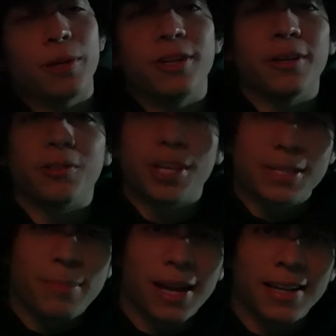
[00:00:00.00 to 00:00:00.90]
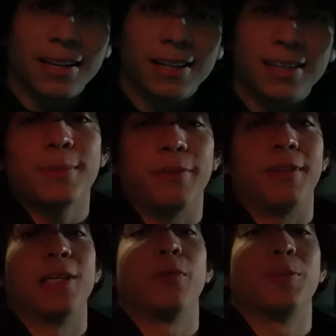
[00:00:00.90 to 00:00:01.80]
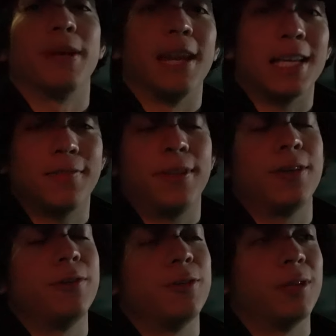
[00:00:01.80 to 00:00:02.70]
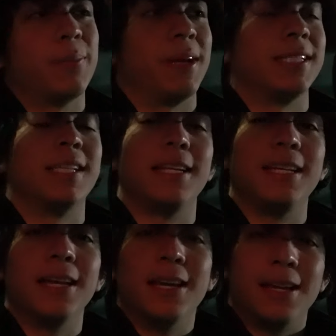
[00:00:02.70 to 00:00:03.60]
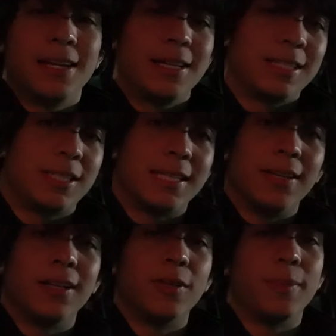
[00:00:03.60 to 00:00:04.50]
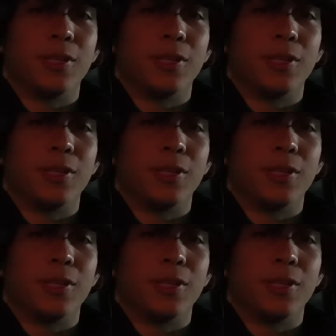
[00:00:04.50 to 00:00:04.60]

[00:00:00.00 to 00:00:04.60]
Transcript: what do you know, chest and back again. But if you guys watched my last video, you know that my titty still a little